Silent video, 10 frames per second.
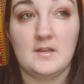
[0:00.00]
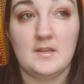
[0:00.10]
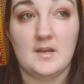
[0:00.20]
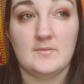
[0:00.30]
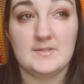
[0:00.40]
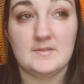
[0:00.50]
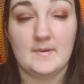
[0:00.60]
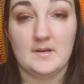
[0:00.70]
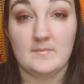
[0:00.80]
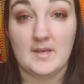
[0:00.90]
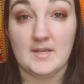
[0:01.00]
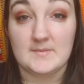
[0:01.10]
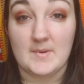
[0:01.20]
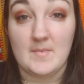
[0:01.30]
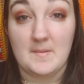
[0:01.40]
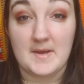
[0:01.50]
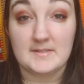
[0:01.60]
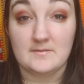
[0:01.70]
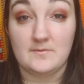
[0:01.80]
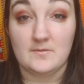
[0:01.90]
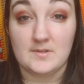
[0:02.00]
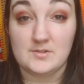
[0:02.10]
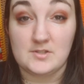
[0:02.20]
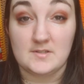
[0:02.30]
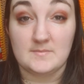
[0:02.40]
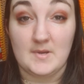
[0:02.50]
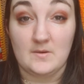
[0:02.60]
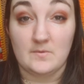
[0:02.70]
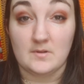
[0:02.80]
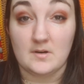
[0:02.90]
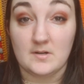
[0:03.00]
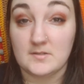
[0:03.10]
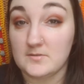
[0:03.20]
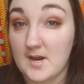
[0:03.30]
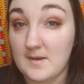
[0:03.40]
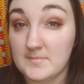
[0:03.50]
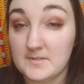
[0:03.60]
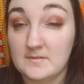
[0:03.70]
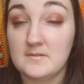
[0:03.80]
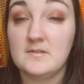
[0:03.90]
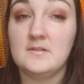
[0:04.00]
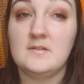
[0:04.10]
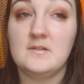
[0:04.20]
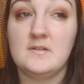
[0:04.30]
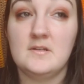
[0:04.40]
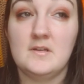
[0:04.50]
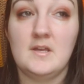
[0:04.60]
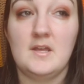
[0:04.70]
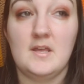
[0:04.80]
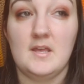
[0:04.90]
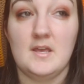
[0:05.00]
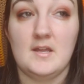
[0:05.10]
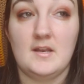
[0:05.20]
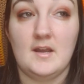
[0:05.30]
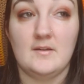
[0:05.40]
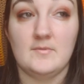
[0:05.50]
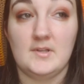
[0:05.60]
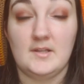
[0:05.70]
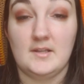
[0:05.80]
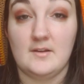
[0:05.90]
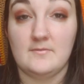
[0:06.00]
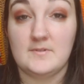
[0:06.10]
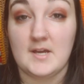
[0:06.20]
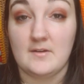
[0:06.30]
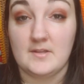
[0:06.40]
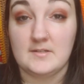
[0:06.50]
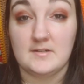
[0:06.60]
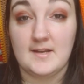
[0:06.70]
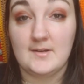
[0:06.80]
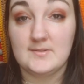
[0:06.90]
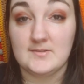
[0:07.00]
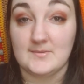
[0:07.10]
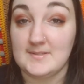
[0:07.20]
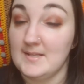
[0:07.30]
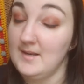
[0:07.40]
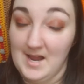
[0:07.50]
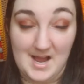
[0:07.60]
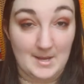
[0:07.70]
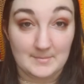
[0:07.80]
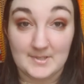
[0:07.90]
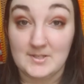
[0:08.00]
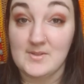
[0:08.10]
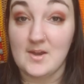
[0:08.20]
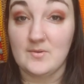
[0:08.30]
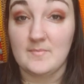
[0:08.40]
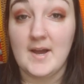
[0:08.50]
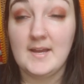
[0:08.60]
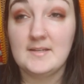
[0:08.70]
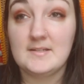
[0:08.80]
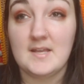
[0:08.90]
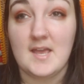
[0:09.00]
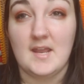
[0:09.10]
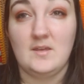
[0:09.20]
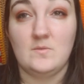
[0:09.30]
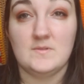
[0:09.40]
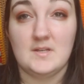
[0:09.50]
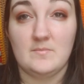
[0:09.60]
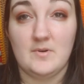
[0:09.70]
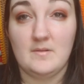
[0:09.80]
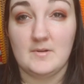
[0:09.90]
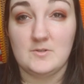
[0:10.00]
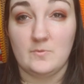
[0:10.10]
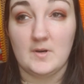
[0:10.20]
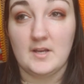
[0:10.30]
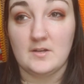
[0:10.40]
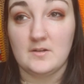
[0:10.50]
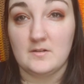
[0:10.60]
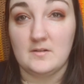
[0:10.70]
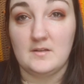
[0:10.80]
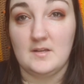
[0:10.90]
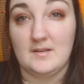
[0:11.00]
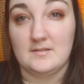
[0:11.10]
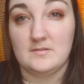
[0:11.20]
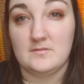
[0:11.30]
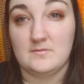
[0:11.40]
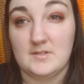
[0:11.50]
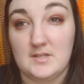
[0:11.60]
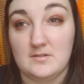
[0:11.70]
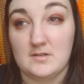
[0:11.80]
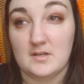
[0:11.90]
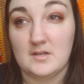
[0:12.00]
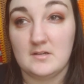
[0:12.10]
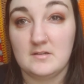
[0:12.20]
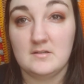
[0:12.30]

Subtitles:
that I was inspired to make because my mom has a few that she's made with her scraps. And I really loved how they turned out, so I said, I'm going to do that with mine. And I used up pretty much what I could in a strategic